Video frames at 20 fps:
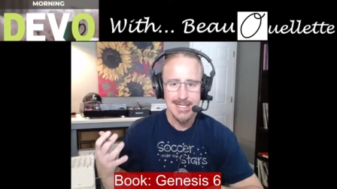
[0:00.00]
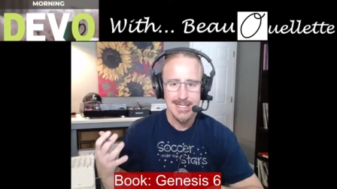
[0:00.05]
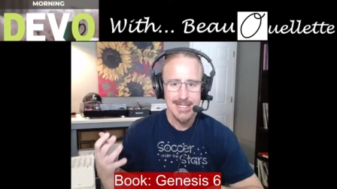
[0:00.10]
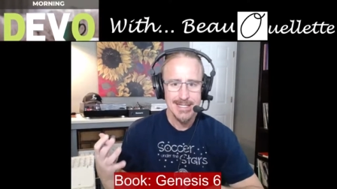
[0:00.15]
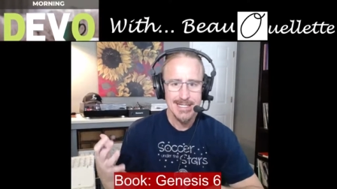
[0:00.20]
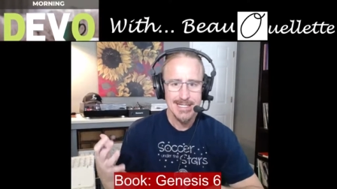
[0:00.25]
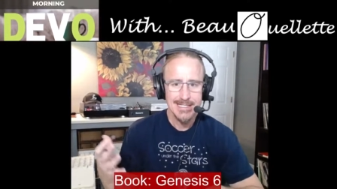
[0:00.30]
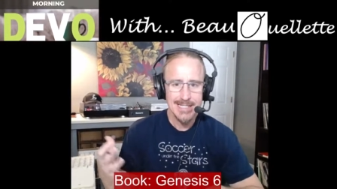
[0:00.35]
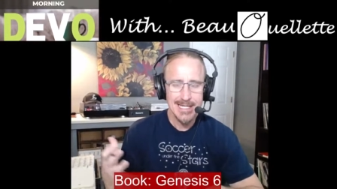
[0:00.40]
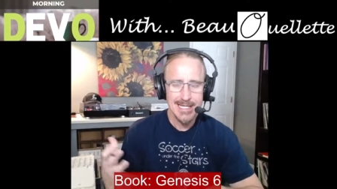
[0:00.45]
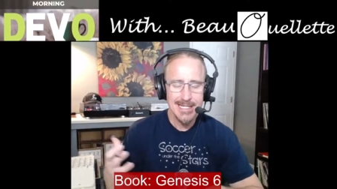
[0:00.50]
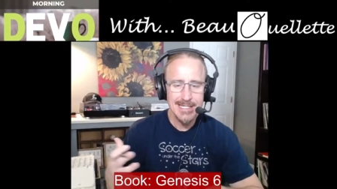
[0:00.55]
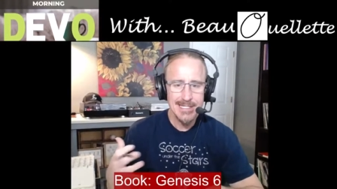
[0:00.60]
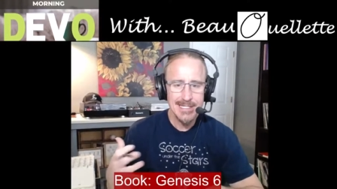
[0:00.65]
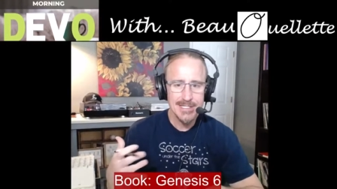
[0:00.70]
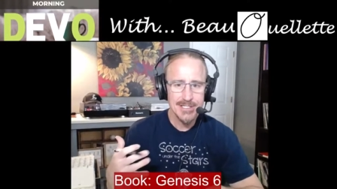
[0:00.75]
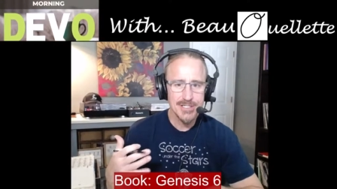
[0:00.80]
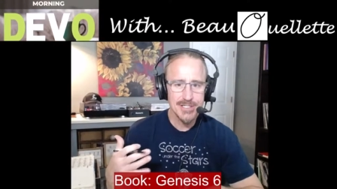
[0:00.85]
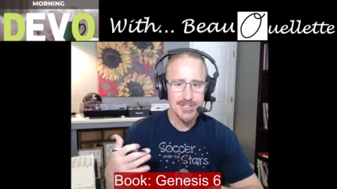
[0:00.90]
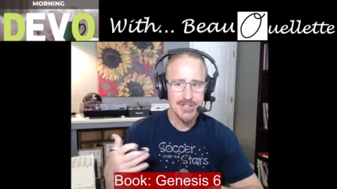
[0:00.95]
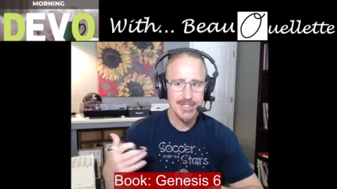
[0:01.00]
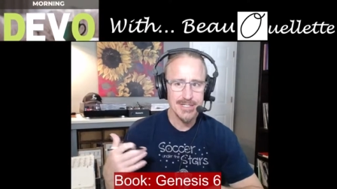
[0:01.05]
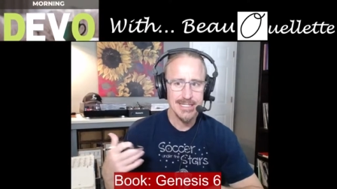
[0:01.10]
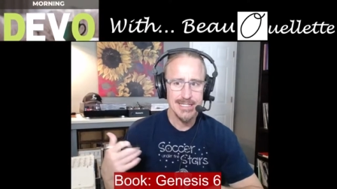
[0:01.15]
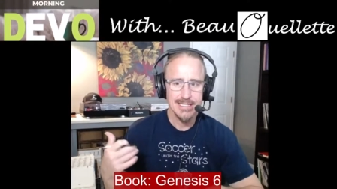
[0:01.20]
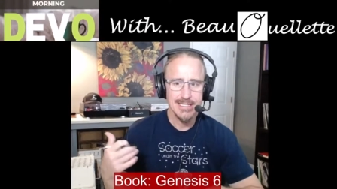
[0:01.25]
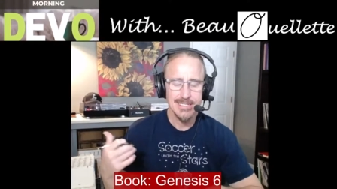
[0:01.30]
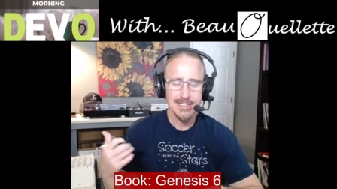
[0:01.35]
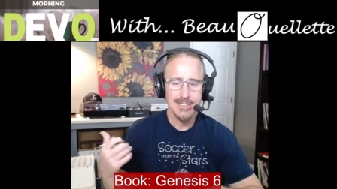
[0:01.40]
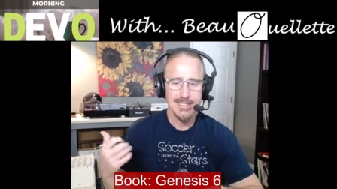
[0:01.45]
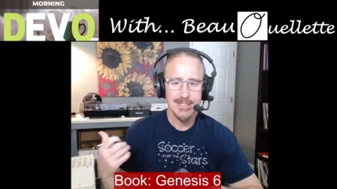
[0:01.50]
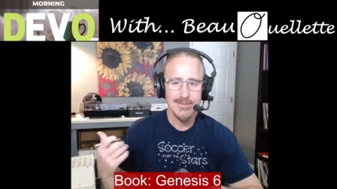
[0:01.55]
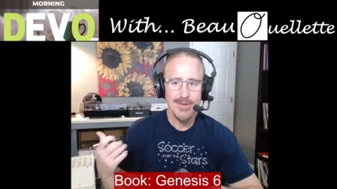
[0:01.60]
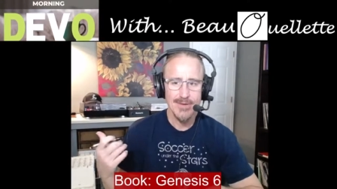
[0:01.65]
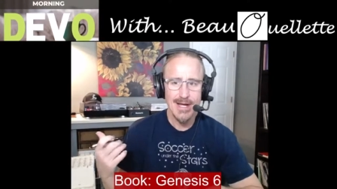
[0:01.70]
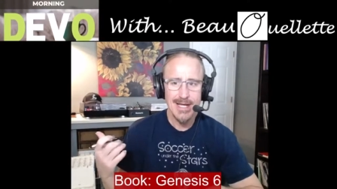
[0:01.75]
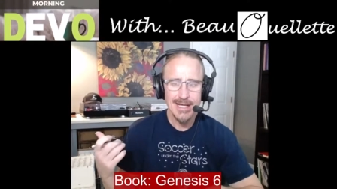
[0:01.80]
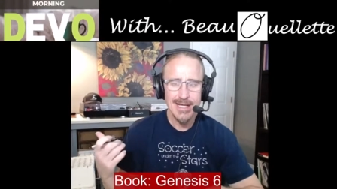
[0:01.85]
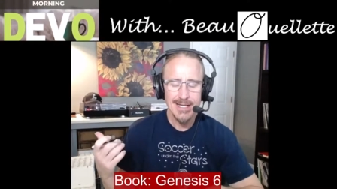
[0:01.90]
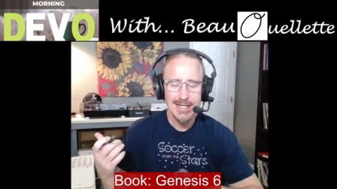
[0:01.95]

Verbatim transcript: these industries right